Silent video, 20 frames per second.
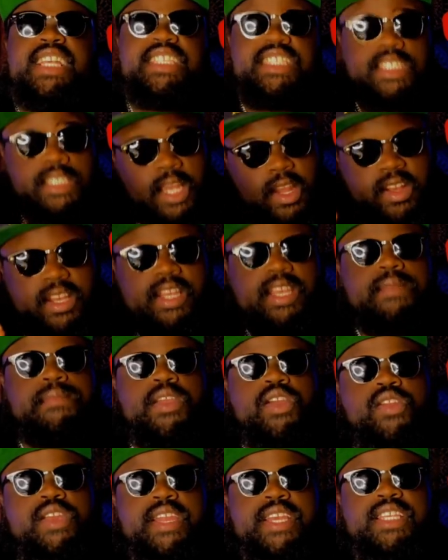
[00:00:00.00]
certain
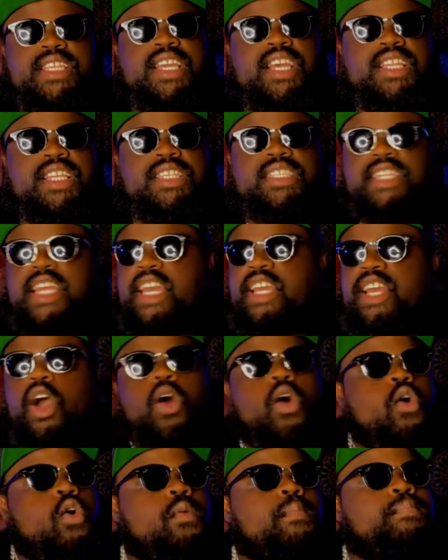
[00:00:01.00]
communities because it's that whole